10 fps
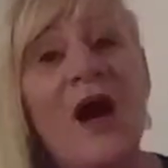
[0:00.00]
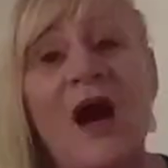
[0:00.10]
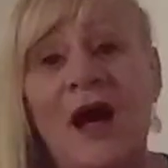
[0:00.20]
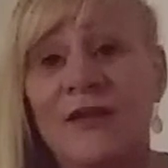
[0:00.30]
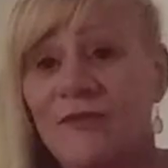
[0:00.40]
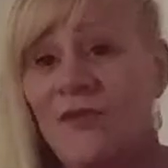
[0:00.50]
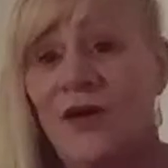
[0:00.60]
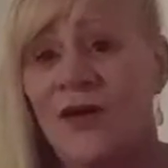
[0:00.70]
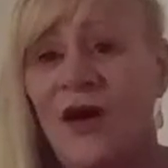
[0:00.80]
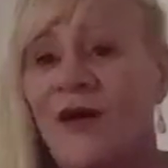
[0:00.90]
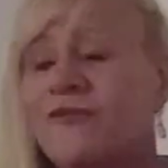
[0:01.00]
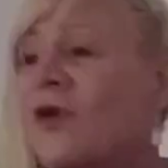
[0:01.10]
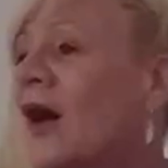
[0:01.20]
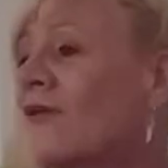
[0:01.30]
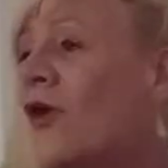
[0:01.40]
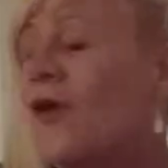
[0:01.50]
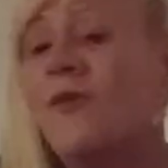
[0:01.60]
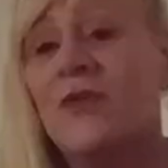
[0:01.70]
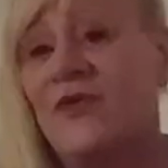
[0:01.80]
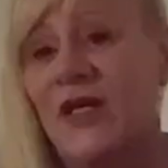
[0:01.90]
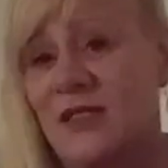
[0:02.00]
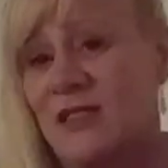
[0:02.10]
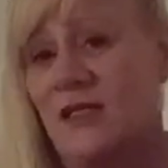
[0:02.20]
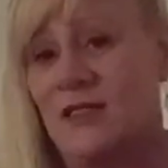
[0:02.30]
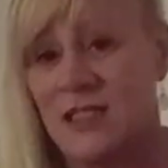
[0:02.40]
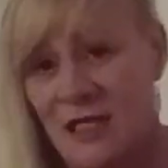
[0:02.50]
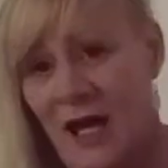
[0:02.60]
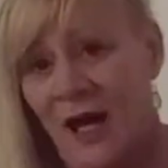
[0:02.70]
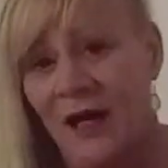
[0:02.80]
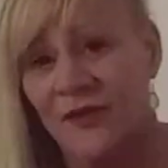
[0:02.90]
And I've got on with her since, yeah.